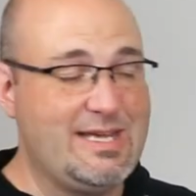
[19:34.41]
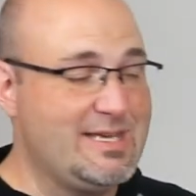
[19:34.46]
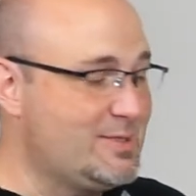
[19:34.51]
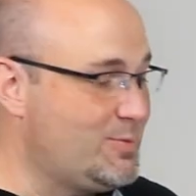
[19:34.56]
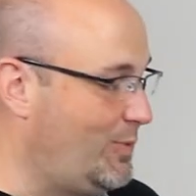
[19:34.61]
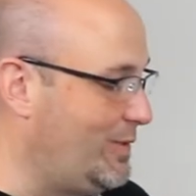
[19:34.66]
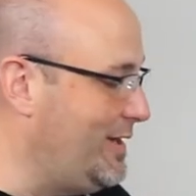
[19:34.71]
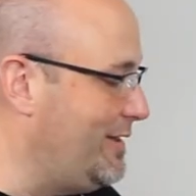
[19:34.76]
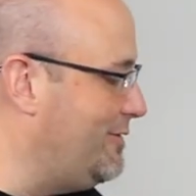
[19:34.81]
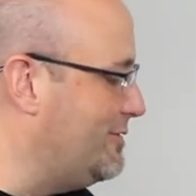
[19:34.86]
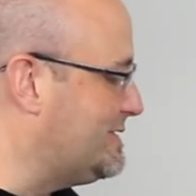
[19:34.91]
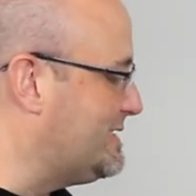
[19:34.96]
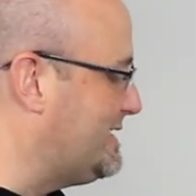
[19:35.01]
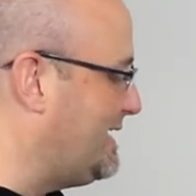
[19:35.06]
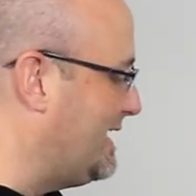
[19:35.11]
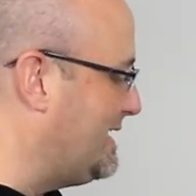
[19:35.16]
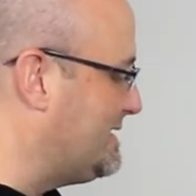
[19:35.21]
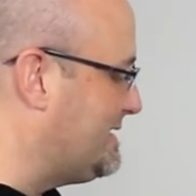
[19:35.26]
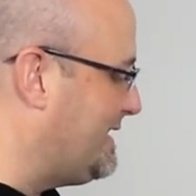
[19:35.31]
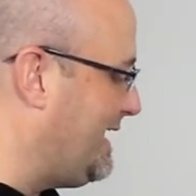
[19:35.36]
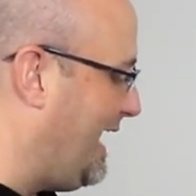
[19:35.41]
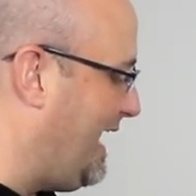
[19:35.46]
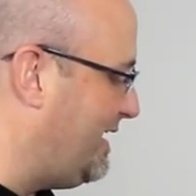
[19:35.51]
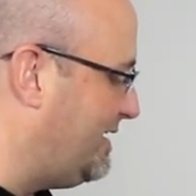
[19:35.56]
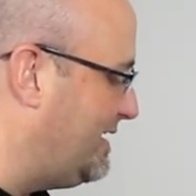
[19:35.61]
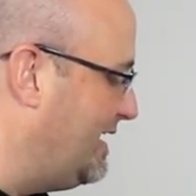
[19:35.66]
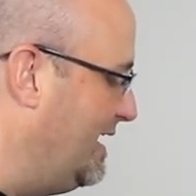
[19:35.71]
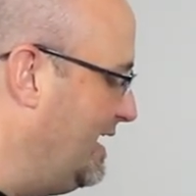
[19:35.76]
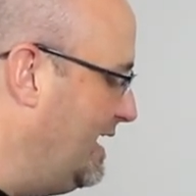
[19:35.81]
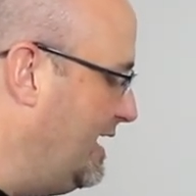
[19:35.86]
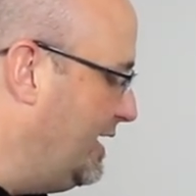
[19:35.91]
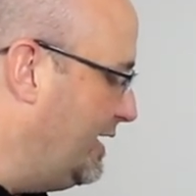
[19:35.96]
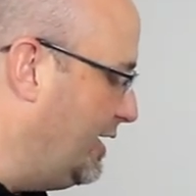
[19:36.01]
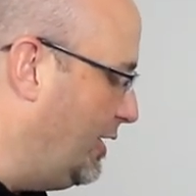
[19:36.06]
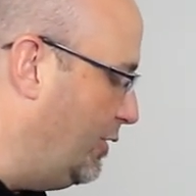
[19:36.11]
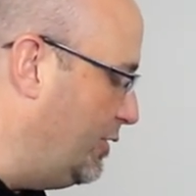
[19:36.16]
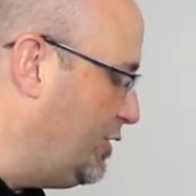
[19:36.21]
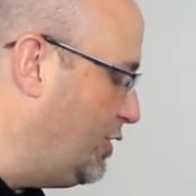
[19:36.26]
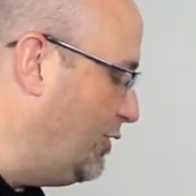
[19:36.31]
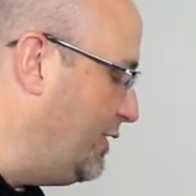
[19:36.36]
It's one of those things that,
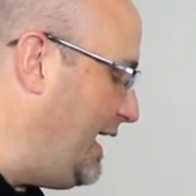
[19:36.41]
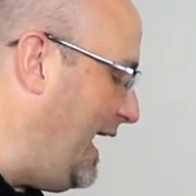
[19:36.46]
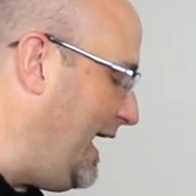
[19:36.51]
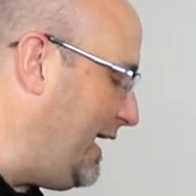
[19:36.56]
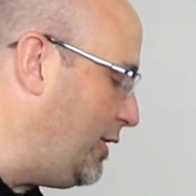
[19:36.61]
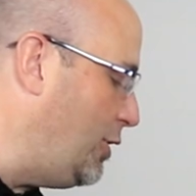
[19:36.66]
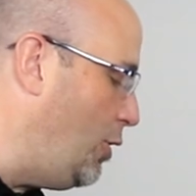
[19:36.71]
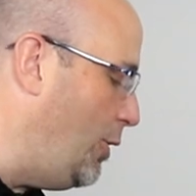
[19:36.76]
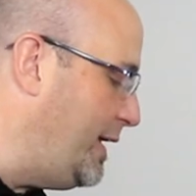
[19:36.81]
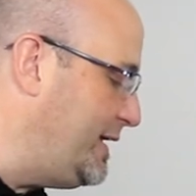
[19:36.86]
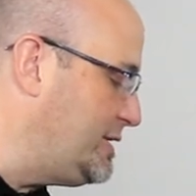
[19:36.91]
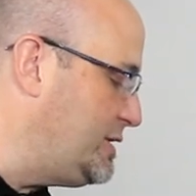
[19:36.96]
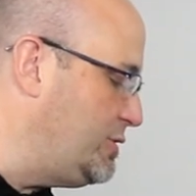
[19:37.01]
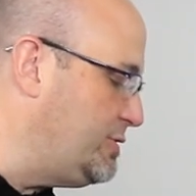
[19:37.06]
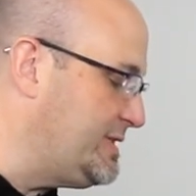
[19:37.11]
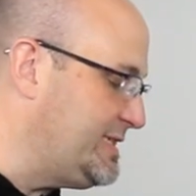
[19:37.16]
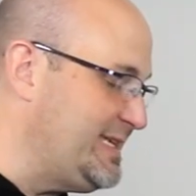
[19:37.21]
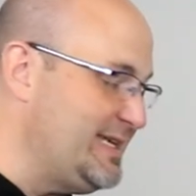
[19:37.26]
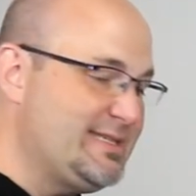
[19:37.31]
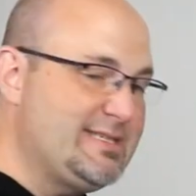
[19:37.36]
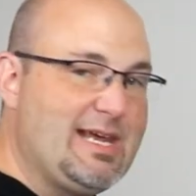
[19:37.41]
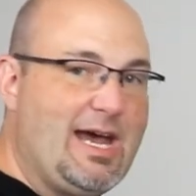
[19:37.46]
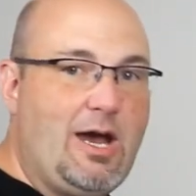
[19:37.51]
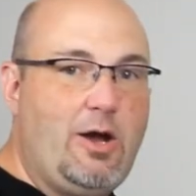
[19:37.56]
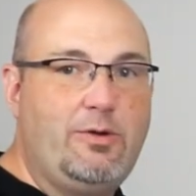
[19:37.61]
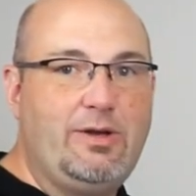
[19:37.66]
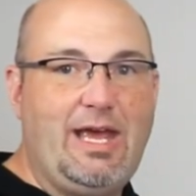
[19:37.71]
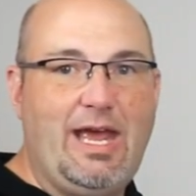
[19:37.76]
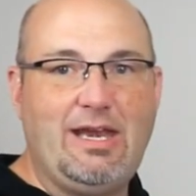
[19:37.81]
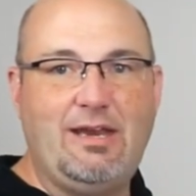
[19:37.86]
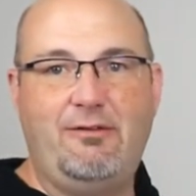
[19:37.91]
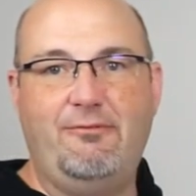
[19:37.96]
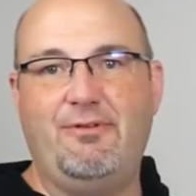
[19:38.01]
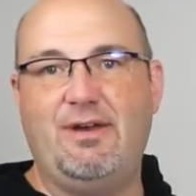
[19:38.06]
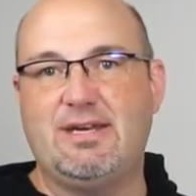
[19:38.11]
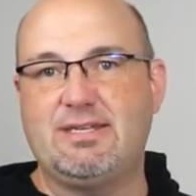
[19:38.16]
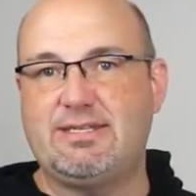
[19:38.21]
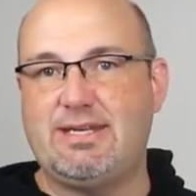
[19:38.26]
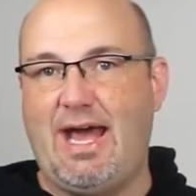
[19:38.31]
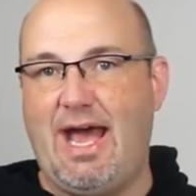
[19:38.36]
you know, you're not going to sit down and
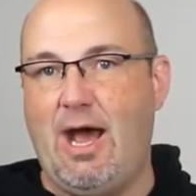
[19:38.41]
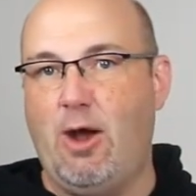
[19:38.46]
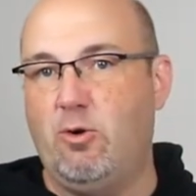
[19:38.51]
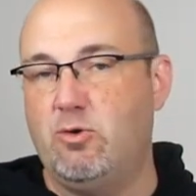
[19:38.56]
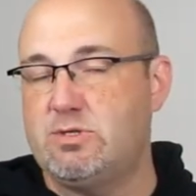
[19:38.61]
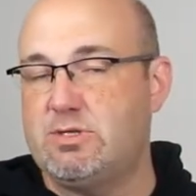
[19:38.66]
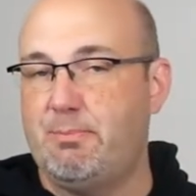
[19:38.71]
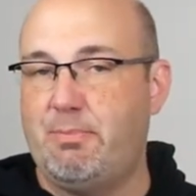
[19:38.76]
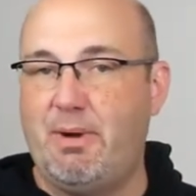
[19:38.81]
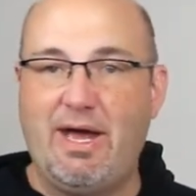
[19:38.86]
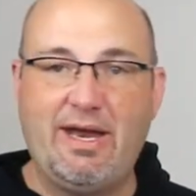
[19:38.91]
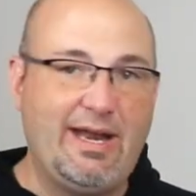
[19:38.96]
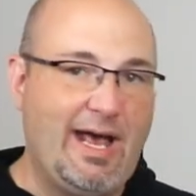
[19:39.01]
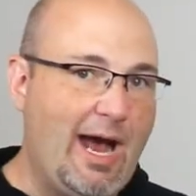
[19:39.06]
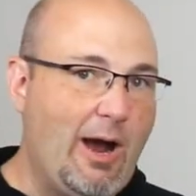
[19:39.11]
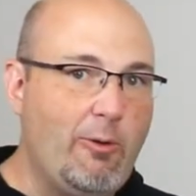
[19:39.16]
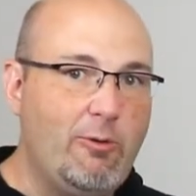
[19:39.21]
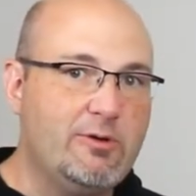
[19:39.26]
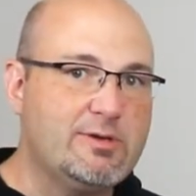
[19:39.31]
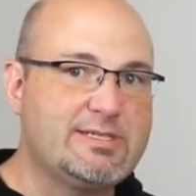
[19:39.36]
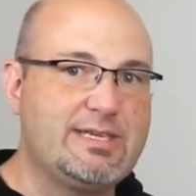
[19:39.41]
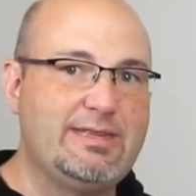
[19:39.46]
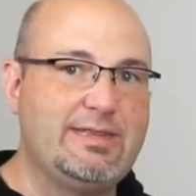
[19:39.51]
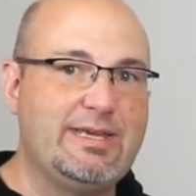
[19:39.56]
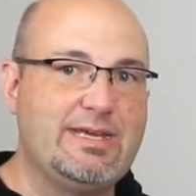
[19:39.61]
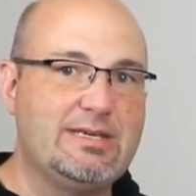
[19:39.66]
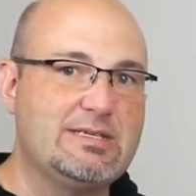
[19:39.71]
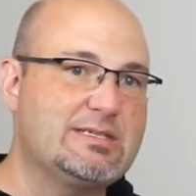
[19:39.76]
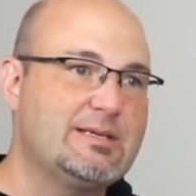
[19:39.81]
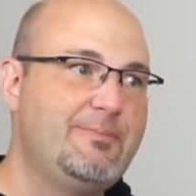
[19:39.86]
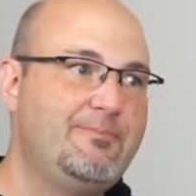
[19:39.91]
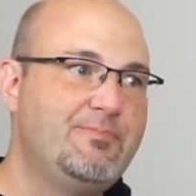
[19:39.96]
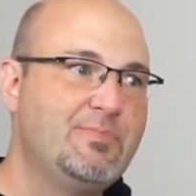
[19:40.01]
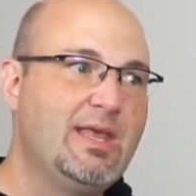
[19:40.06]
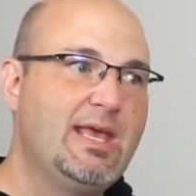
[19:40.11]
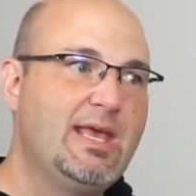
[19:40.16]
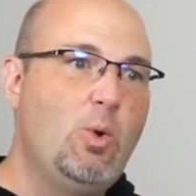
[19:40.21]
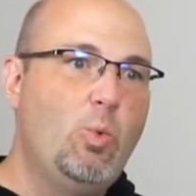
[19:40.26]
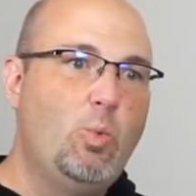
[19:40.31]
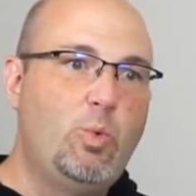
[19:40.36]
invest hours upon hours in these
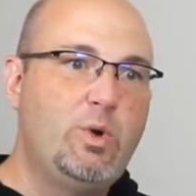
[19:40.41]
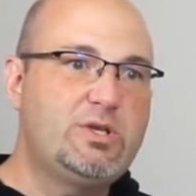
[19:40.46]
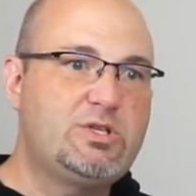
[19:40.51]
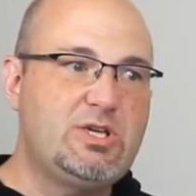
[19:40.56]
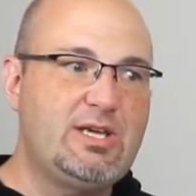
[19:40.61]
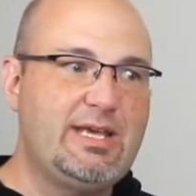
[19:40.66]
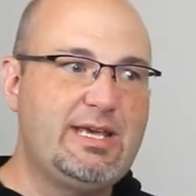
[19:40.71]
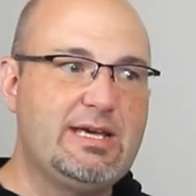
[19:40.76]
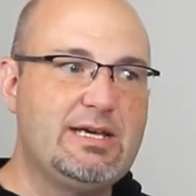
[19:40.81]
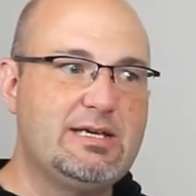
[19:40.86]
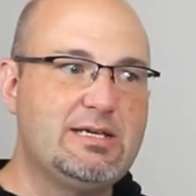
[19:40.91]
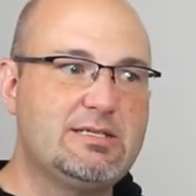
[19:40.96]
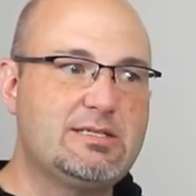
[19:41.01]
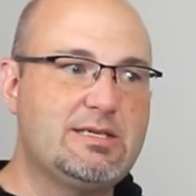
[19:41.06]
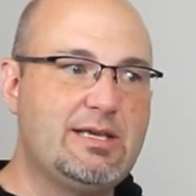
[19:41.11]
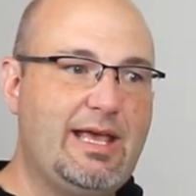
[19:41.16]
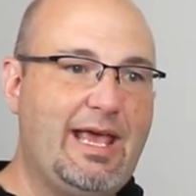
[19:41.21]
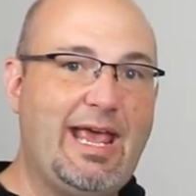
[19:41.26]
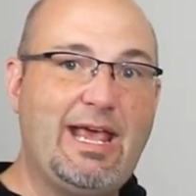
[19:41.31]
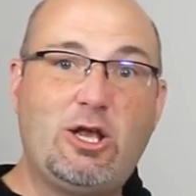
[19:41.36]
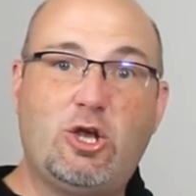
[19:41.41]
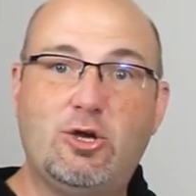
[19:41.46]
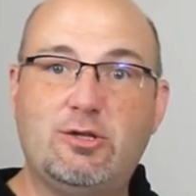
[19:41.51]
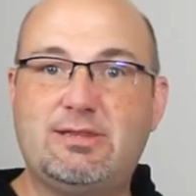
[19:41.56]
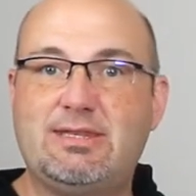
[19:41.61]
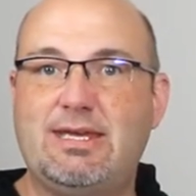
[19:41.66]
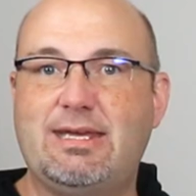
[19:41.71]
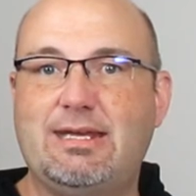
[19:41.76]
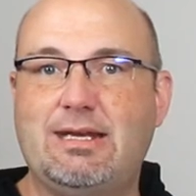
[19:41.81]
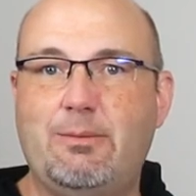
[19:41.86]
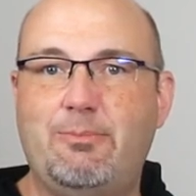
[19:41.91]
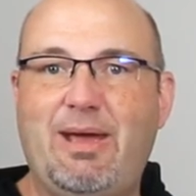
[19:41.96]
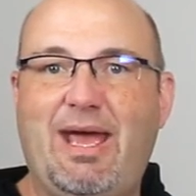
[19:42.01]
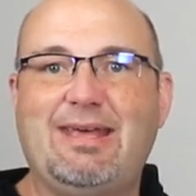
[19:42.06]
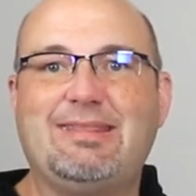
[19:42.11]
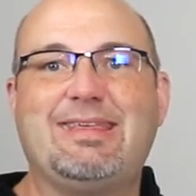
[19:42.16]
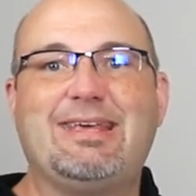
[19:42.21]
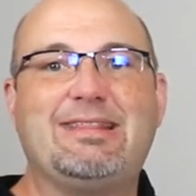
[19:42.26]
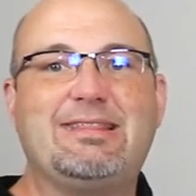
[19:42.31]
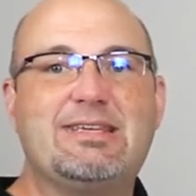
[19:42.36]
which is a good thing and a
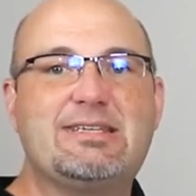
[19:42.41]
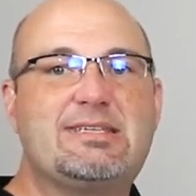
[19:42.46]
bad thing.